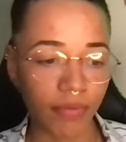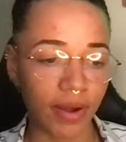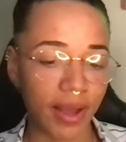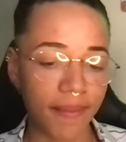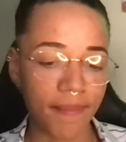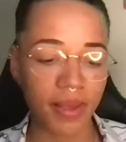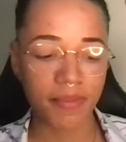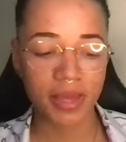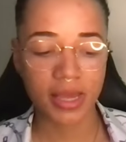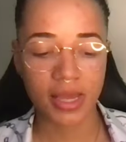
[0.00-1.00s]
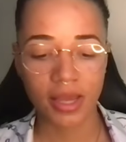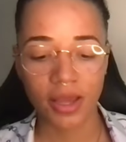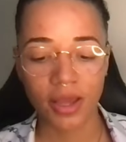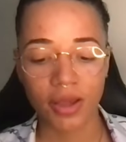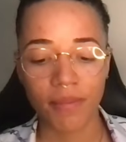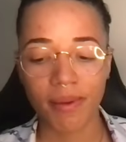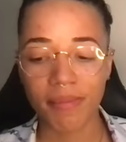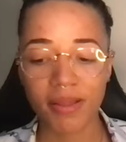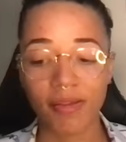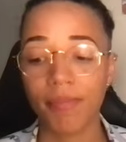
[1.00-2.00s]
right maybe
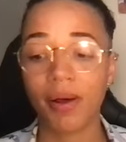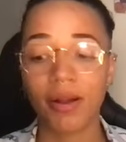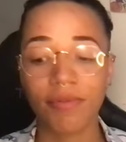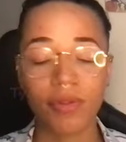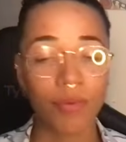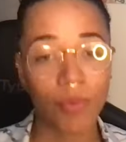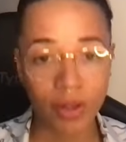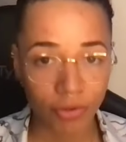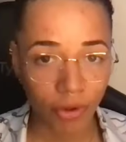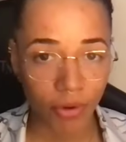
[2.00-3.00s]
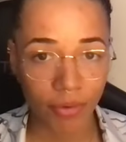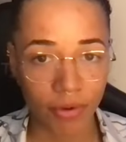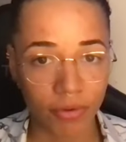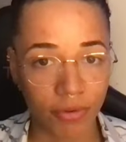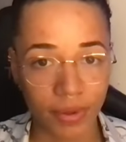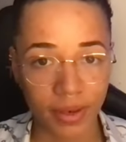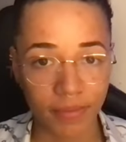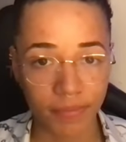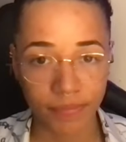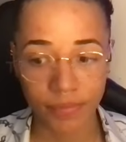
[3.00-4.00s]
maybe there's a part of you that wants to hold on to it
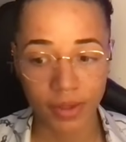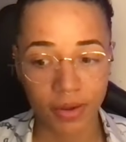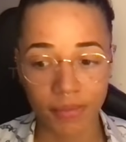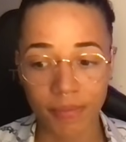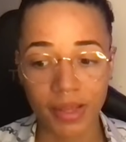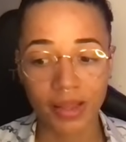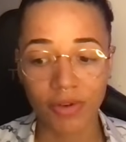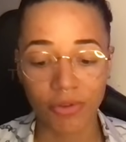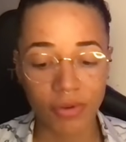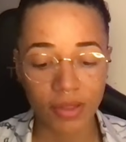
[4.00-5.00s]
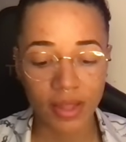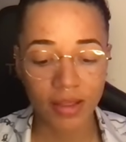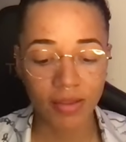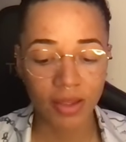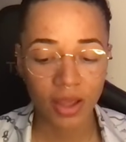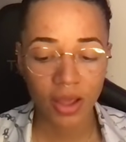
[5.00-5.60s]
you know but the truth is